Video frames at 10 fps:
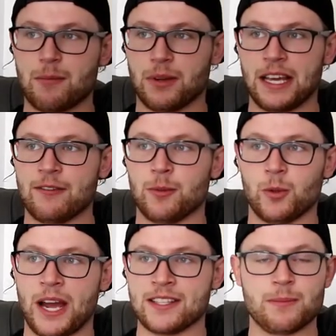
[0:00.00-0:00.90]
As
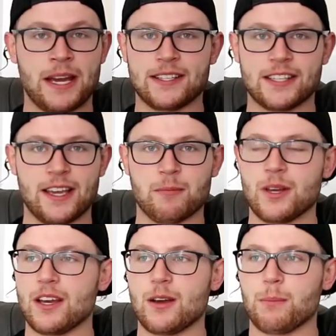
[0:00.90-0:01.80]
unbelievable as it may
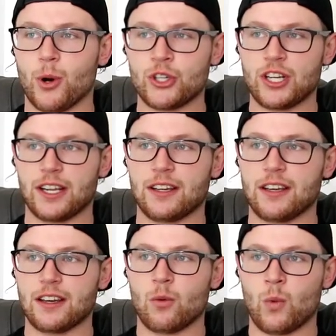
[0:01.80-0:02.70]
seem,
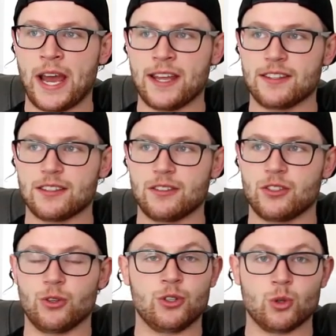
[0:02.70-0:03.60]
pushing weight
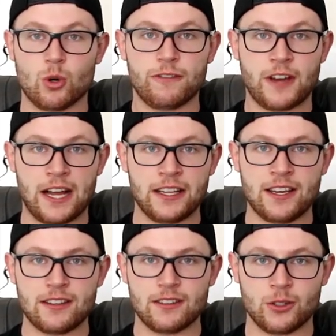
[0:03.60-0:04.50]
to your
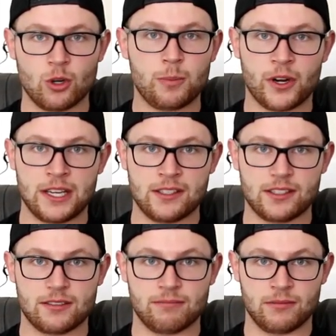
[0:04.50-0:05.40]
failure, your
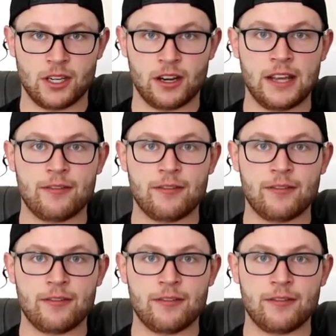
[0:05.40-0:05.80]
body's, you know,